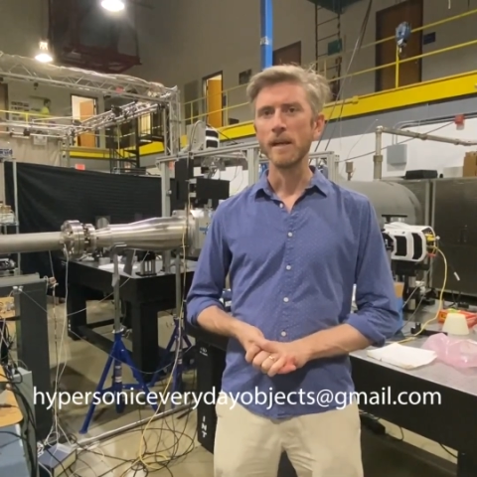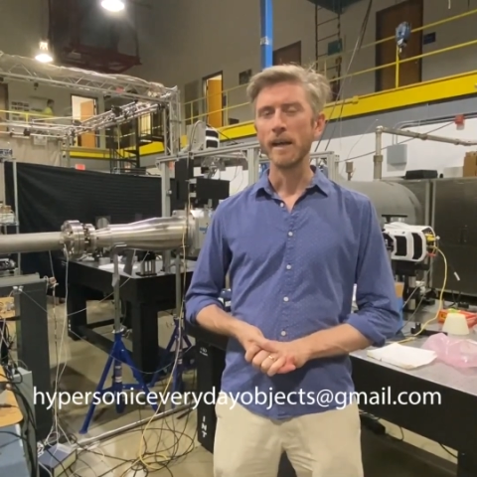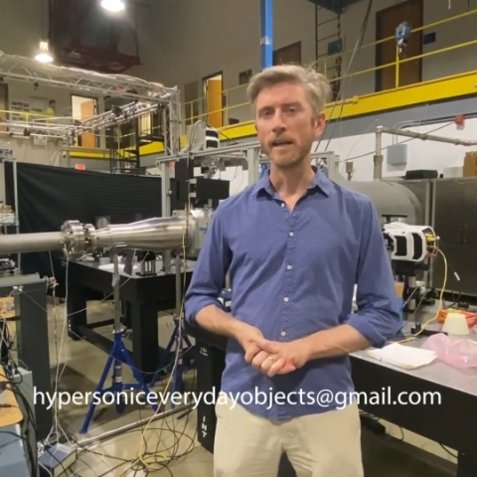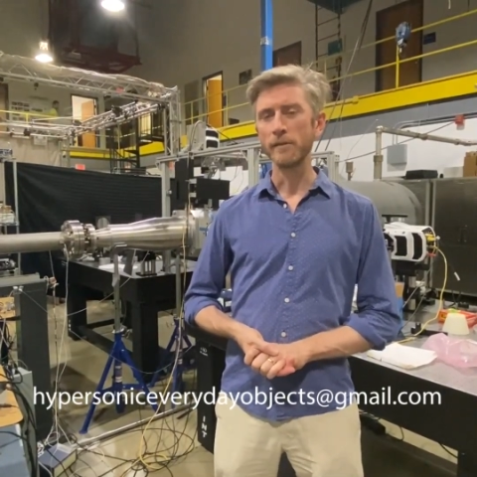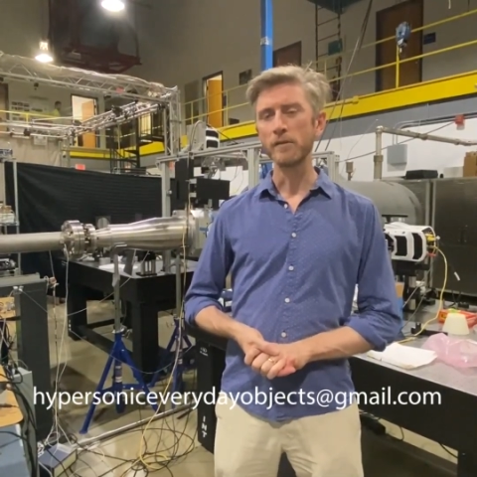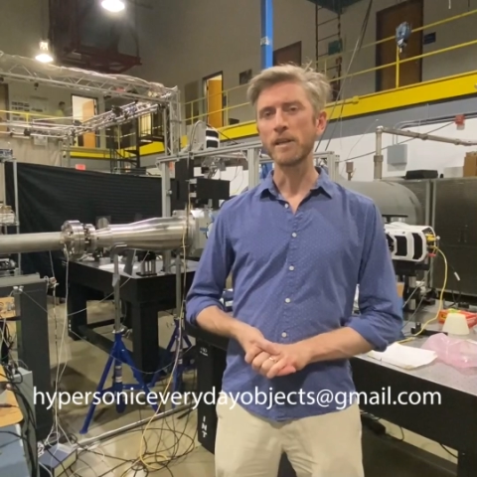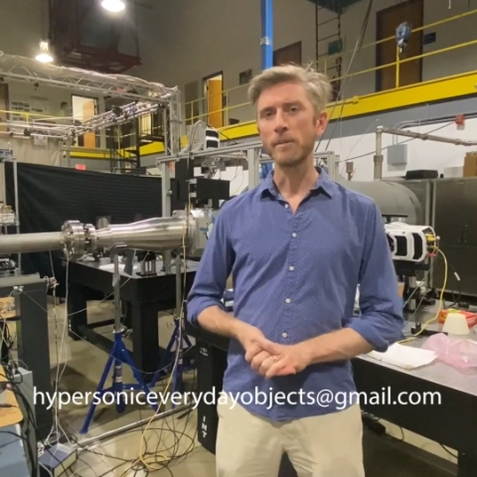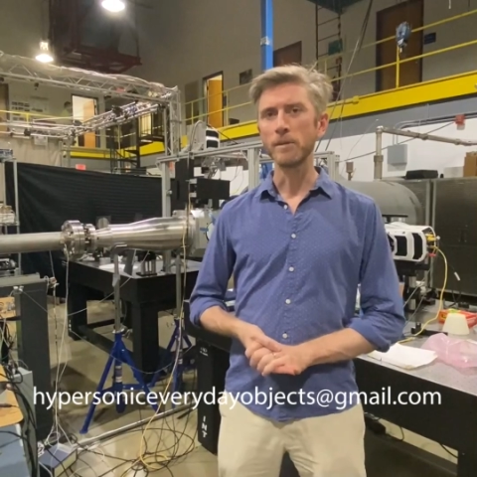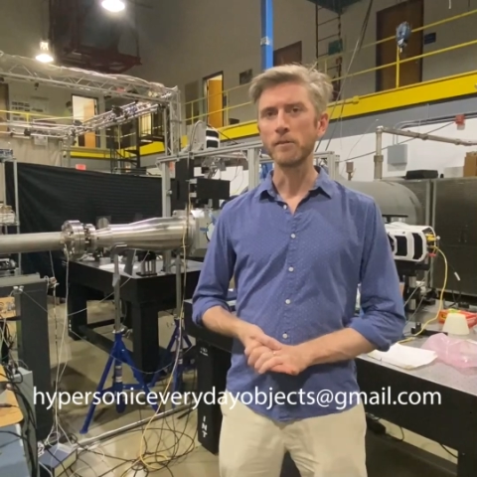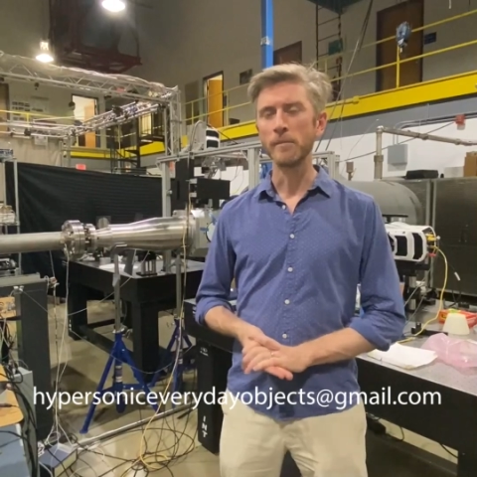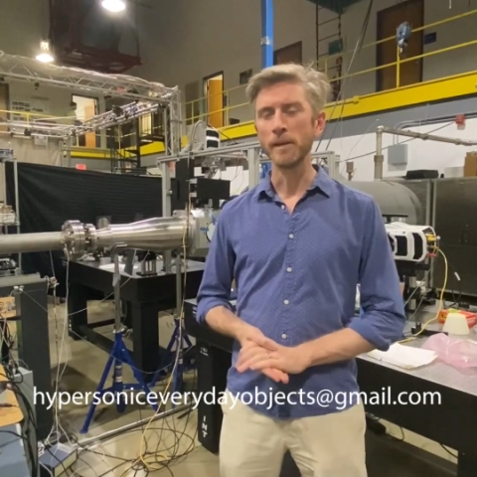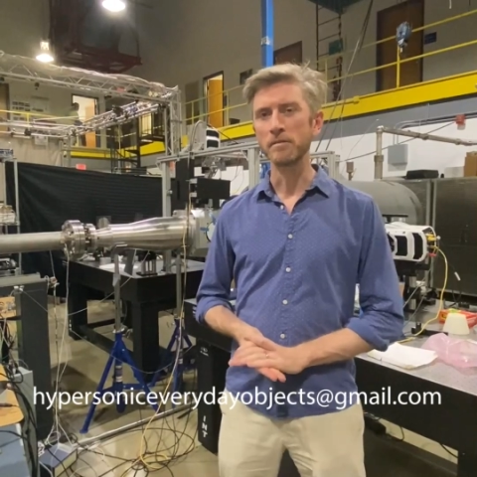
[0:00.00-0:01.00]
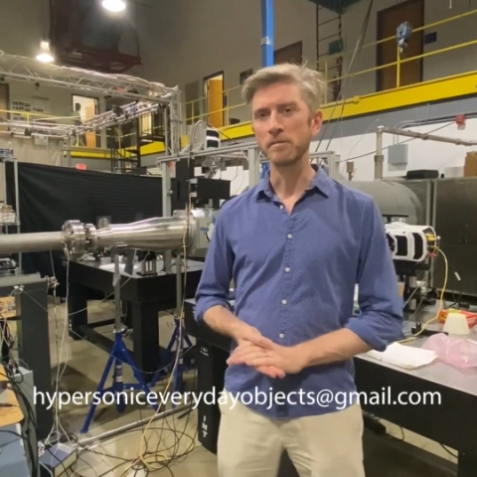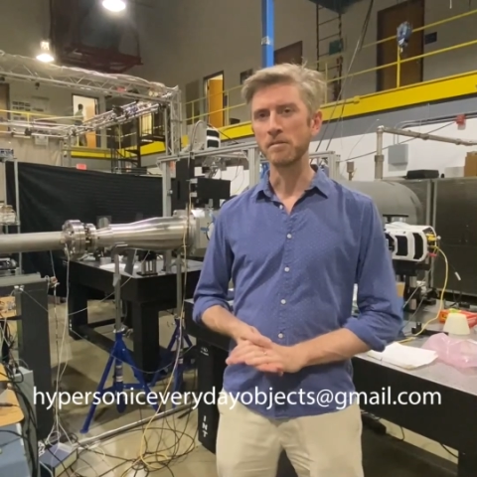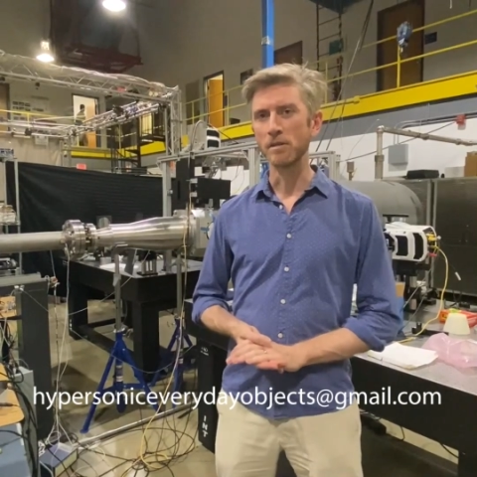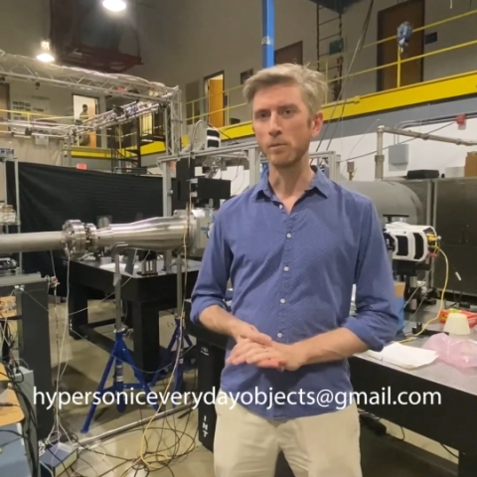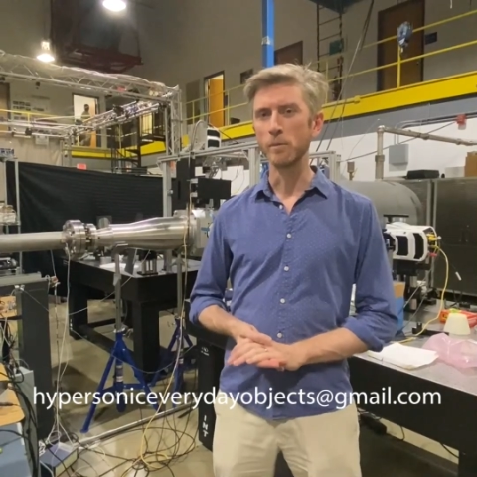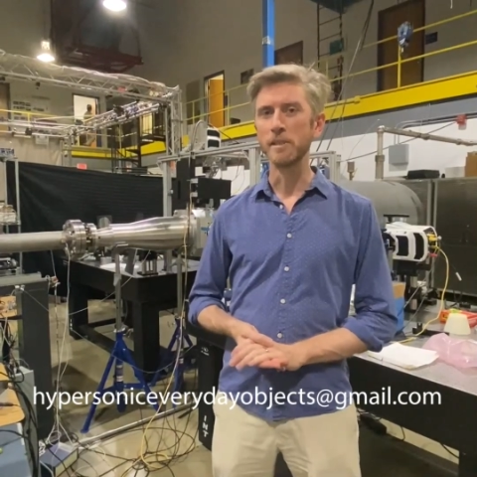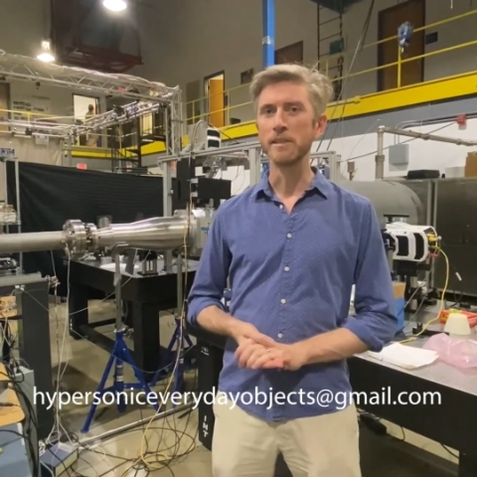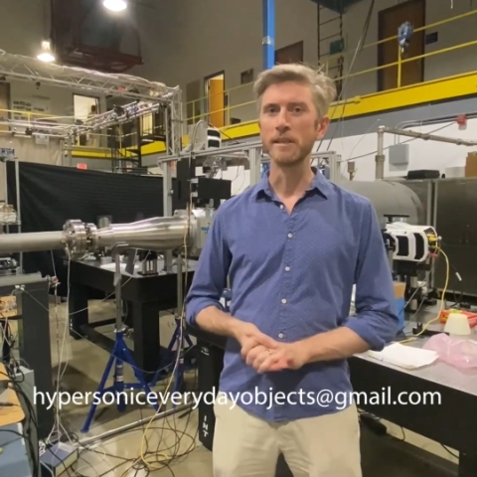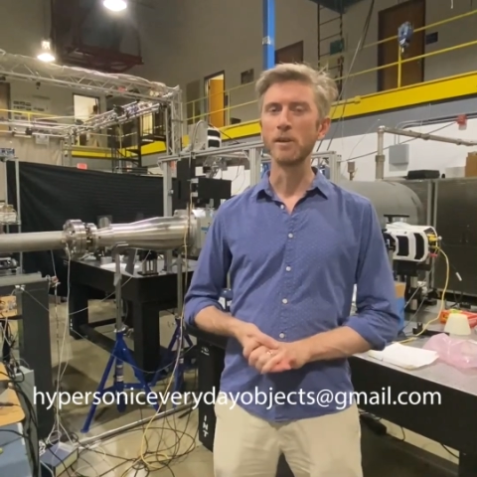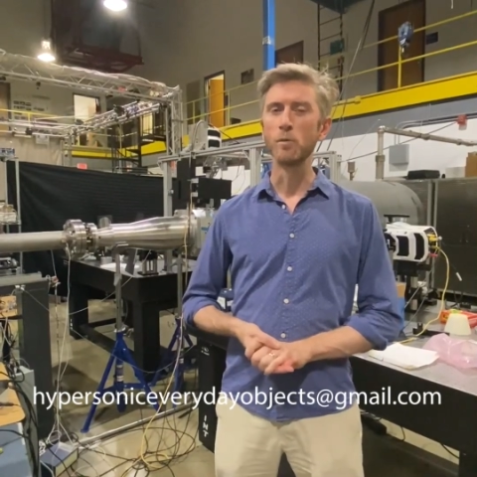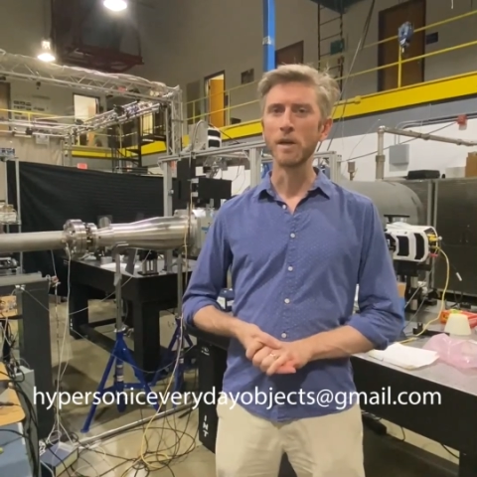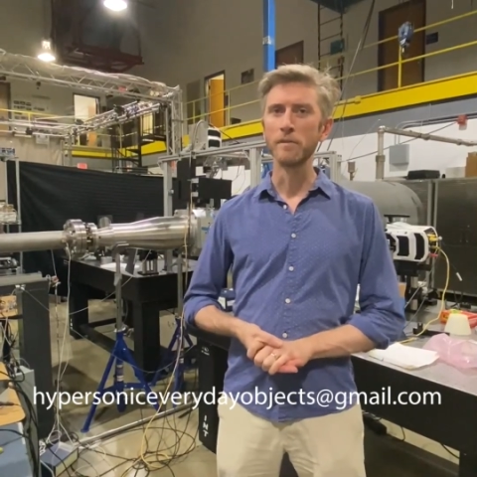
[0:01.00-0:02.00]
And every couple of months or so, we'll be
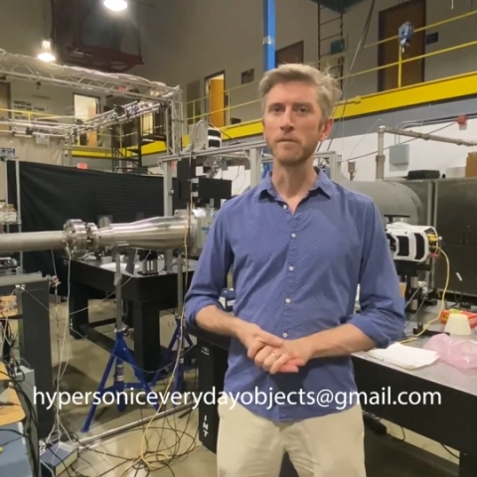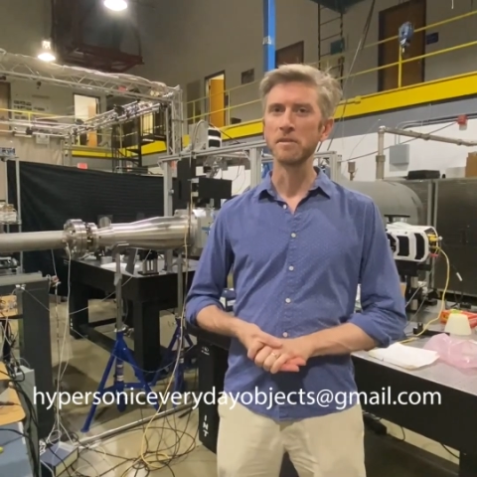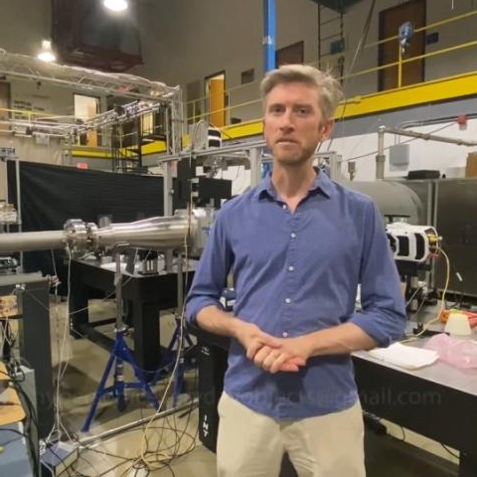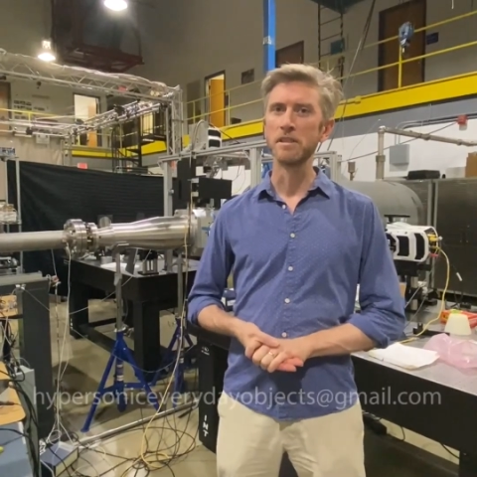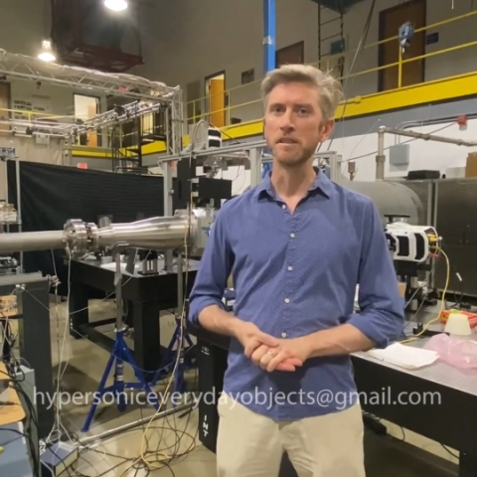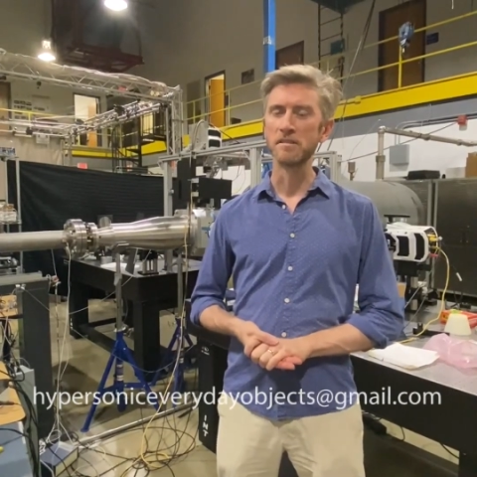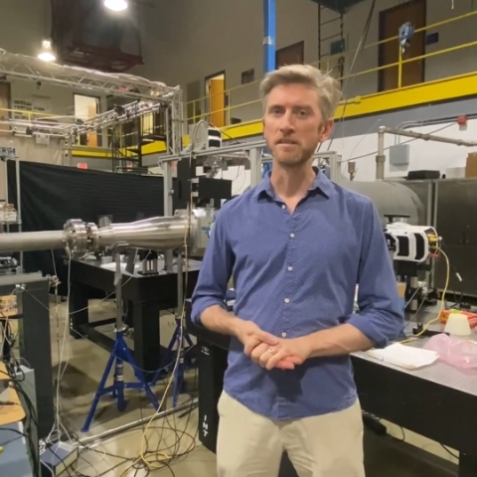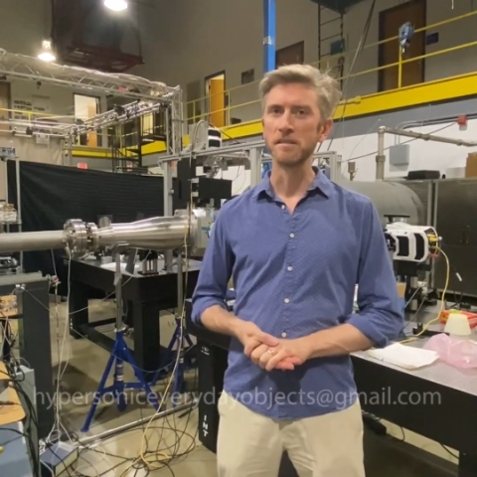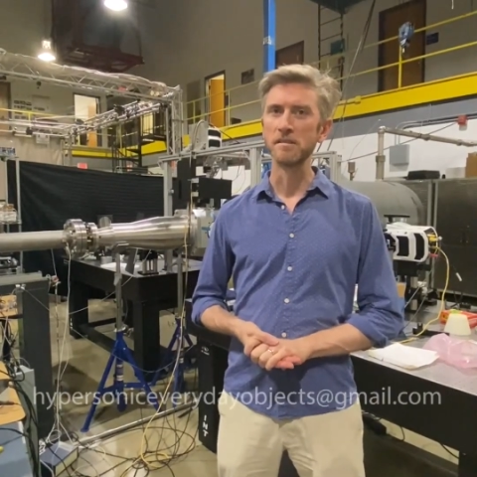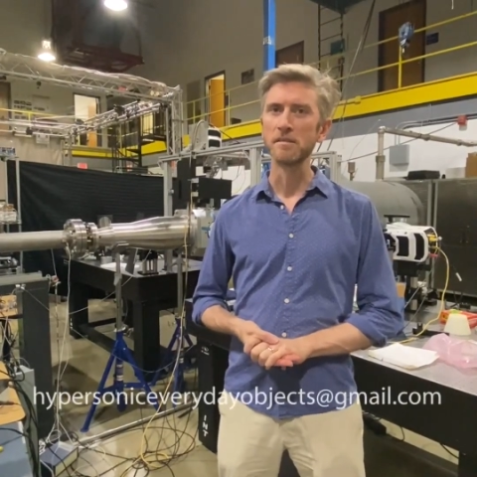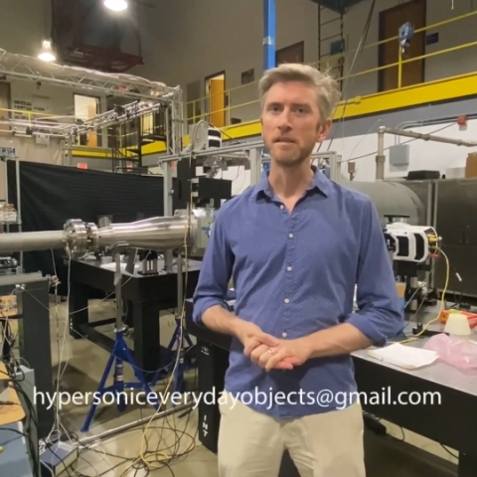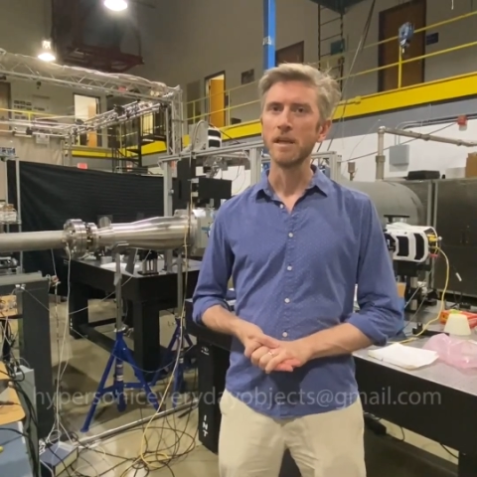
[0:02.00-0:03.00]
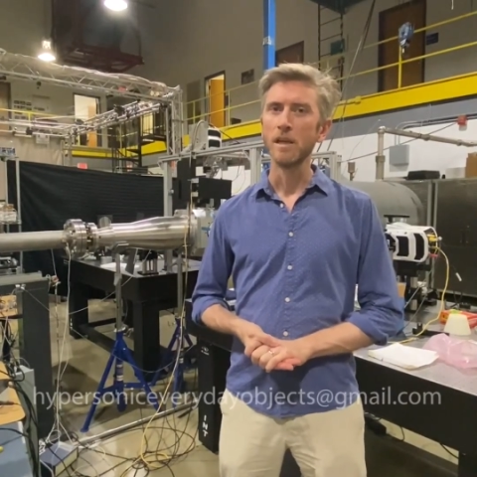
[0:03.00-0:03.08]
taking one of your suggestions,